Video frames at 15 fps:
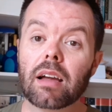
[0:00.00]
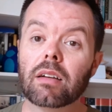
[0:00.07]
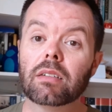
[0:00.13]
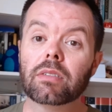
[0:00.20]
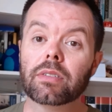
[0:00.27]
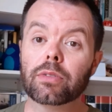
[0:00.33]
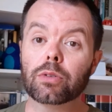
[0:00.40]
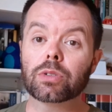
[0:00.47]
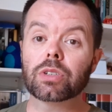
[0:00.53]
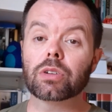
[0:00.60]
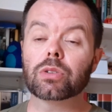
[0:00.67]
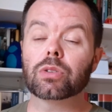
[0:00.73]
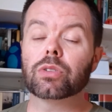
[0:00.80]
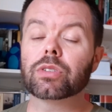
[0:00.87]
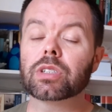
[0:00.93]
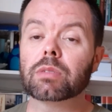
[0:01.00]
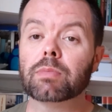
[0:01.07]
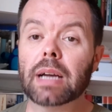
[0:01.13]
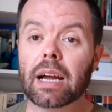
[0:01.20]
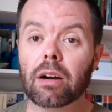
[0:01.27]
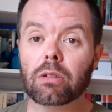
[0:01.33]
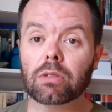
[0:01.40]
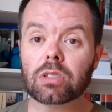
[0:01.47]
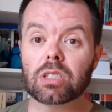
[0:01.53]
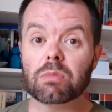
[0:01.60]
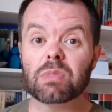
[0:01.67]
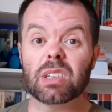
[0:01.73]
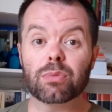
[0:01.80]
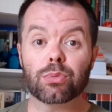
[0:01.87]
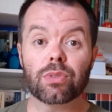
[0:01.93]
We've also talked about some
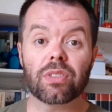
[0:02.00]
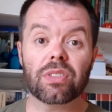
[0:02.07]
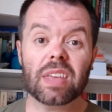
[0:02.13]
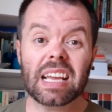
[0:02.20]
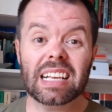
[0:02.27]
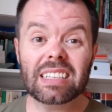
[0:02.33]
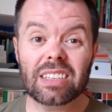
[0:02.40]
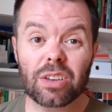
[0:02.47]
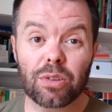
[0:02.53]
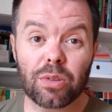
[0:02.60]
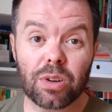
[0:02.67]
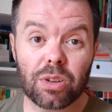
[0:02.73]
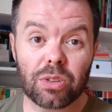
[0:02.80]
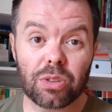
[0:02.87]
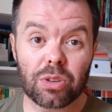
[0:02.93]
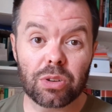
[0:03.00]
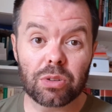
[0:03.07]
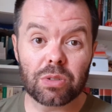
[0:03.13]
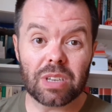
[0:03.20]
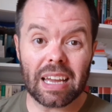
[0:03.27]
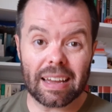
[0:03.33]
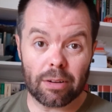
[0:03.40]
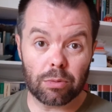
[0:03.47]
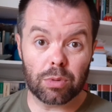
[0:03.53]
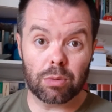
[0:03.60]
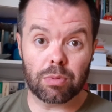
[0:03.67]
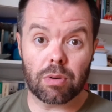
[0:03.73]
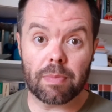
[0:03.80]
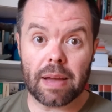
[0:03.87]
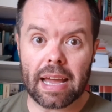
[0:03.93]
different things that you can do to help you
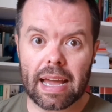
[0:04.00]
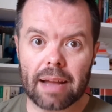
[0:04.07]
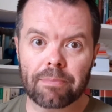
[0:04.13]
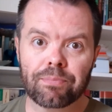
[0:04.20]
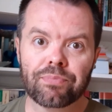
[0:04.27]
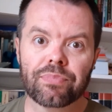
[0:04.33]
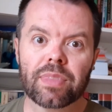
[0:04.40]
prepare.